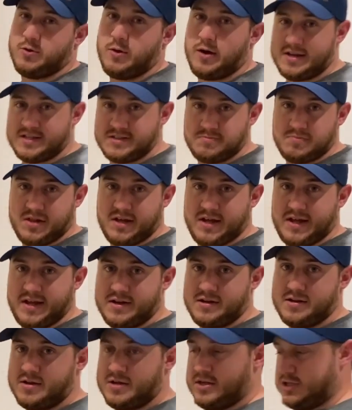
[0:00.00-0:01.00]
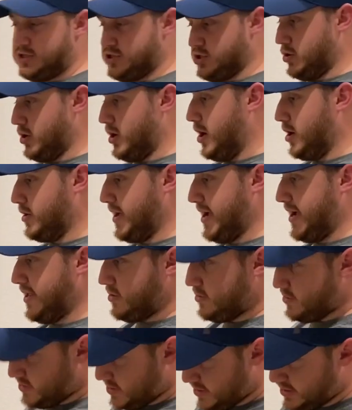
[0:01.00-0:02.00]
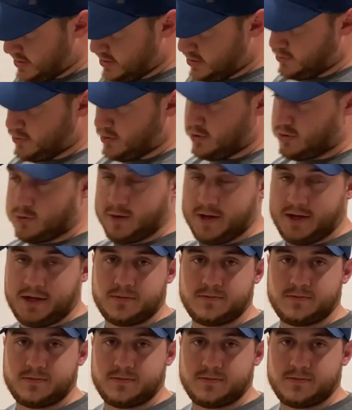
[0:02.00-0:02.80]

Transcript: quite as bland. So I'll add those in real quick.